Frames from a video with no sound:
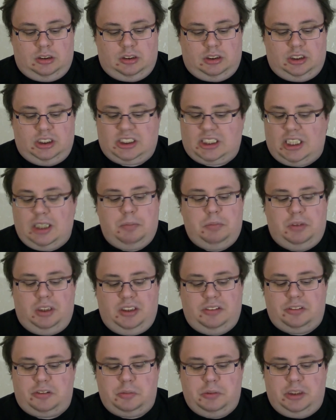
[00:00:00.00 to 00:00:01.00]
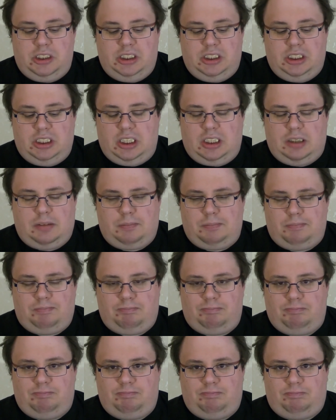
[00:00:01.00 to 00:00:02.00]
this game leaves me
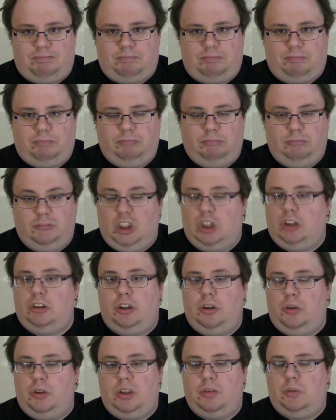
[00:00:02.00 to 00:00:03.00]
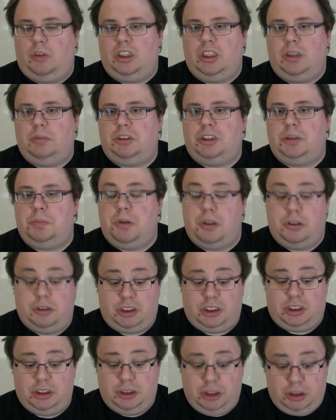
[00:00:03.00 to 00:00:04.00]
not knowing what I'm
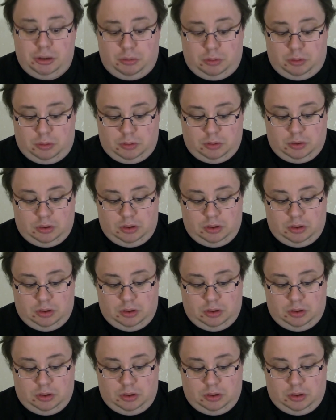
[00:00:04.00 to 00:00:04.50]
supposed to do.